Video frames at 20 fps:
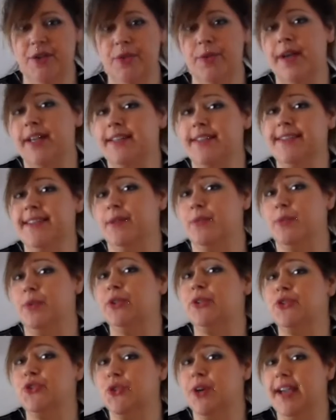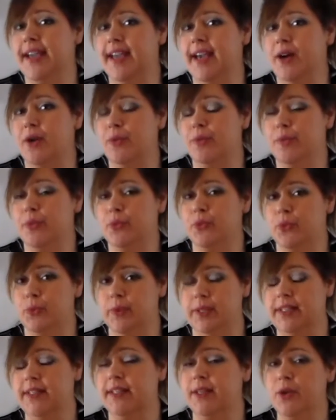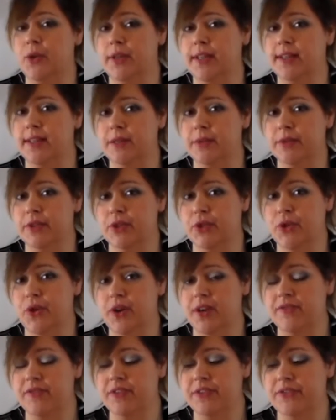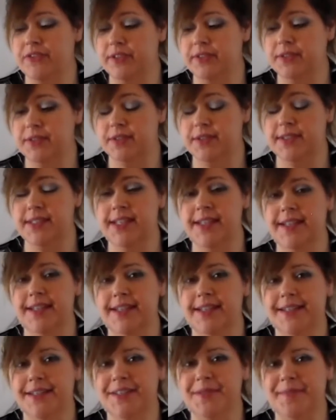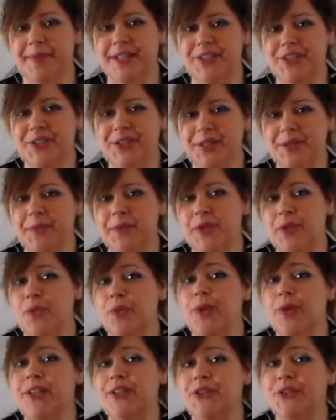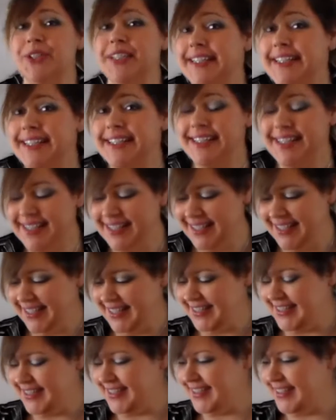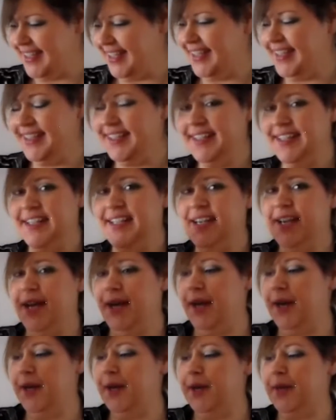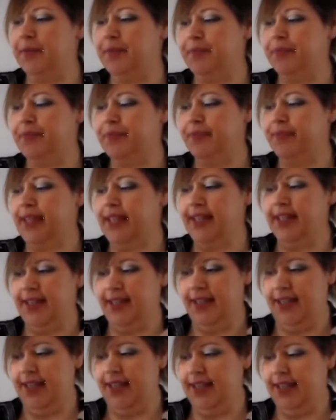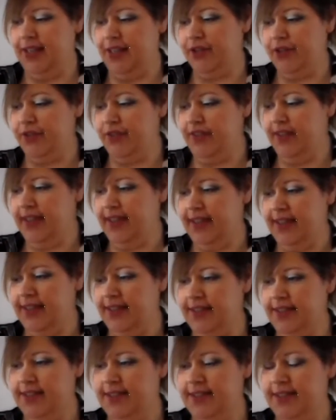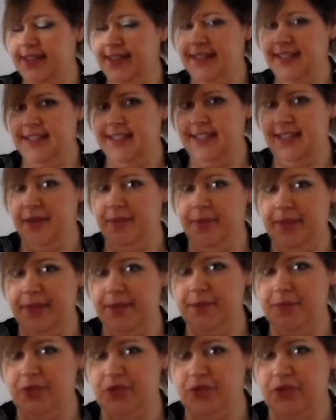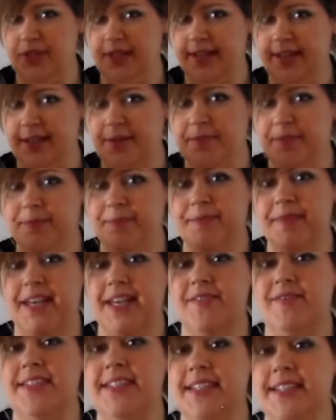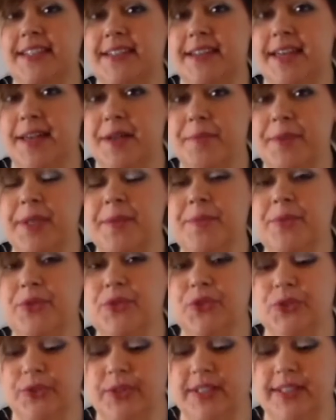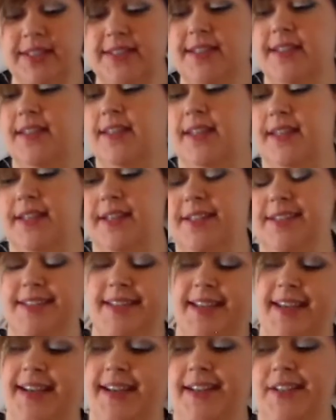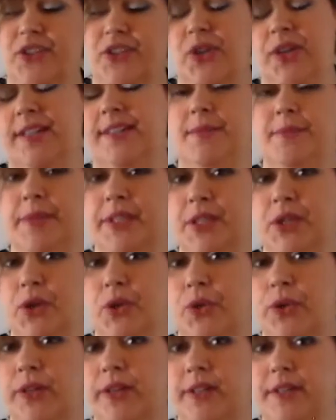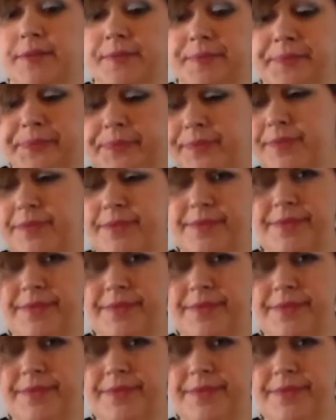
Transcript: otherwise they will dry out really quickly with the coffee filters, especially with winter heat inside. And another thing is keeping them straight up. I've seen a lot of people do this and then they just kind of toss them in the corner